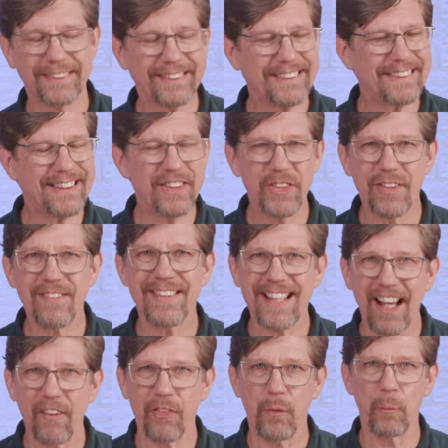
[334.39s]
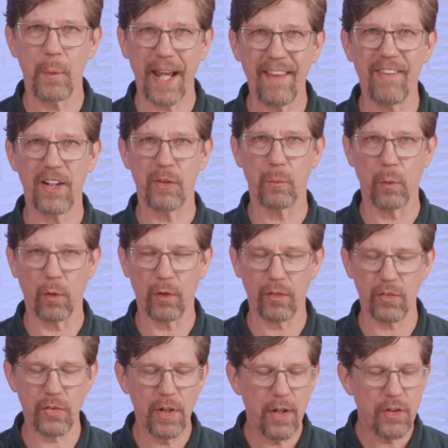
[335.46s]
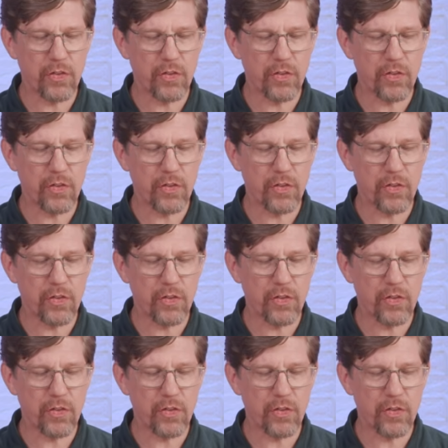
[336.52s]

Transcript: It's just not the way that it works.